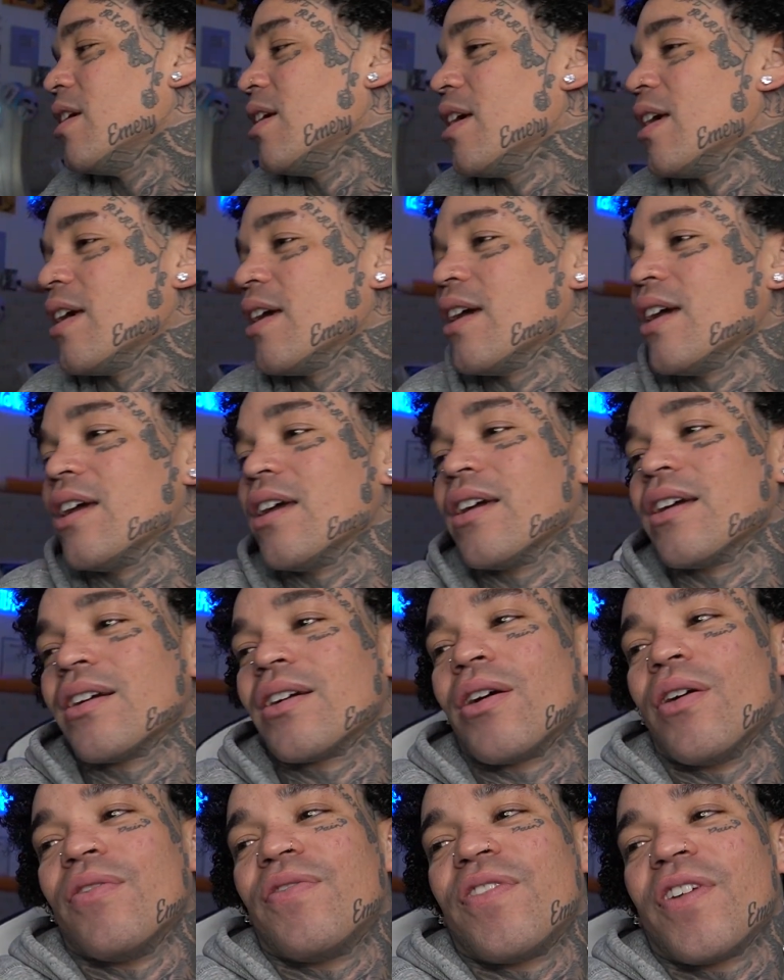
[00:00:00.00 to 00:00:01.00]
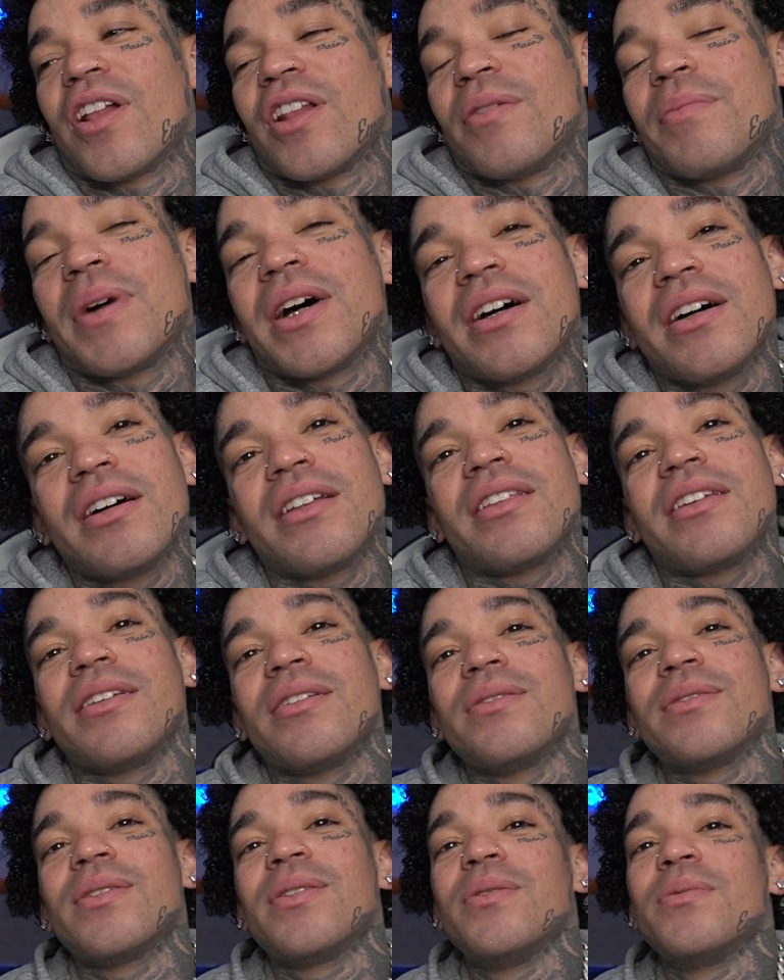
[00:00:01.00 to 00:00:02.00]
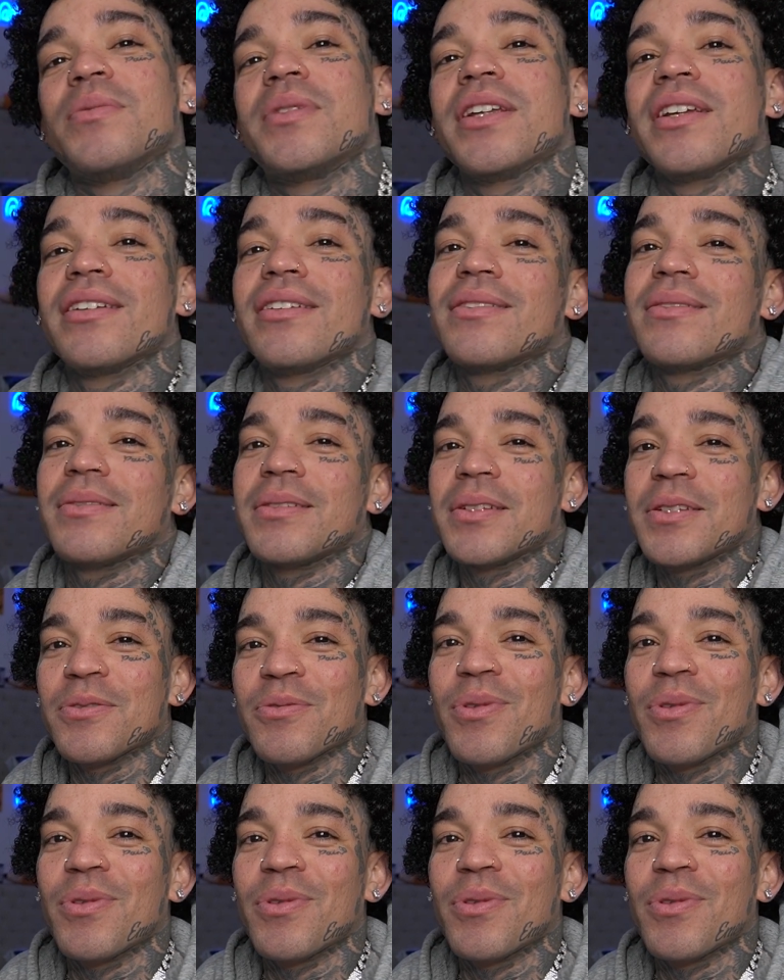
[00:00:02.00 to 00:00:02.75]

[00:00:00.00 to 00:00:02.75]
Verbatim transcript: And go follow my other YouTube channels as